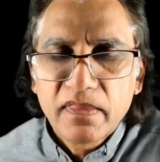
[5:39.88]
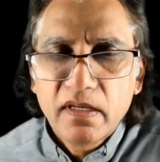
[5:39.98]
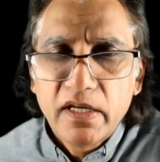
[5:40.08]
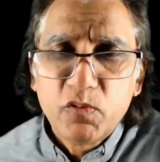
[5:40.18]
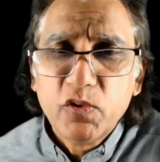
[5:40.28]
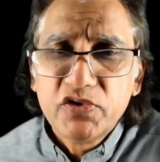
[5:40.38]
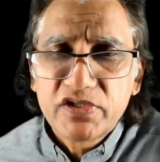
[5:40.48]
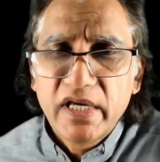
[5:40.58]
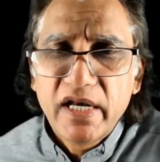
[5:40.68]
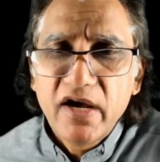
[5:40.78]
it
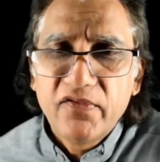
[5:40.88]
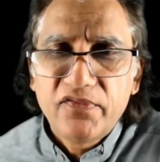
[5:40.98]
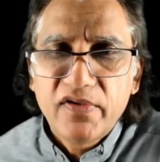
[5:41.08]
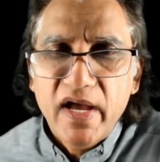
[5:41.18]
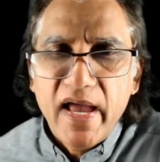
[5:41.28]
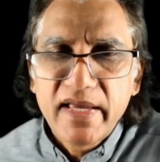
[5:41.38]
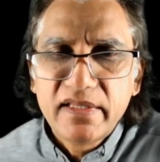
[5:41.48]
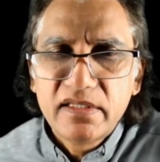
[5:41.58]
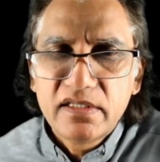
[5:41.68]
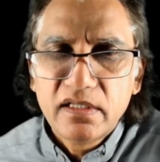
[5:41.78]
was enough
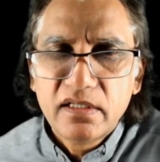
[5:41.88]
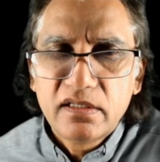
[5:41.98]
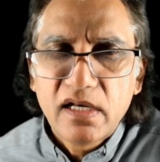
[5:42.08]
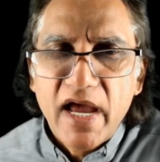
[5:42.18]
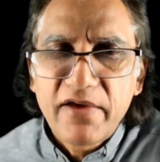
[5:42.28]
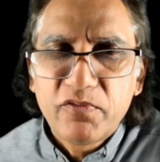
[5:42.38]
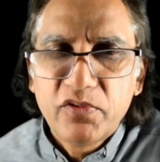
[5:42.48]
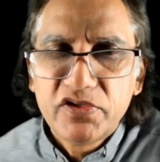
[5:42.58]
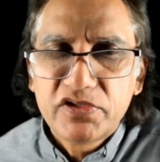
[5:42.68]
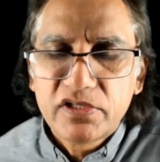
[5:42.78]
and the life
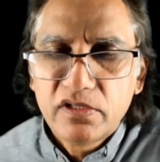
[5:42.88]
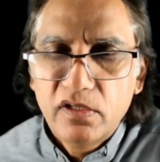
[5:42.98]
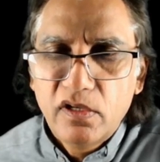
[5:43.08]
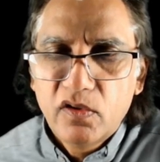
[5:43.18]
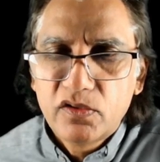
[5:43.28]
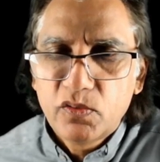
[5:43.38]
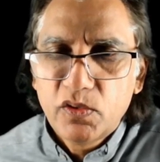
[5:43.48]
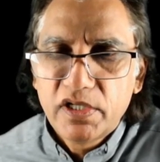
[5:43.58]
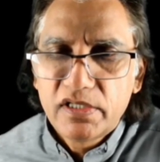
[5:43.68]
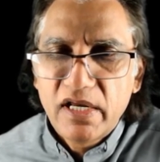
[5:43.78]
was not
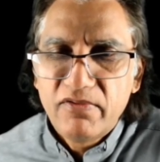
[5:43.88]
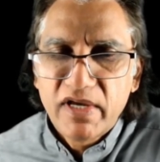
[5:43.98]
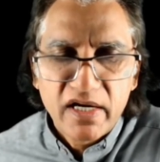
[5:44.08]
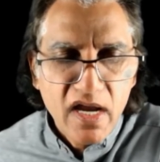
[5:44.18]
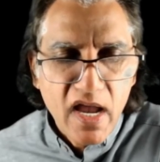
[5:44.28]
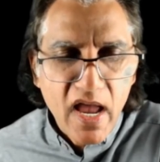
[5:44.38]
worth living,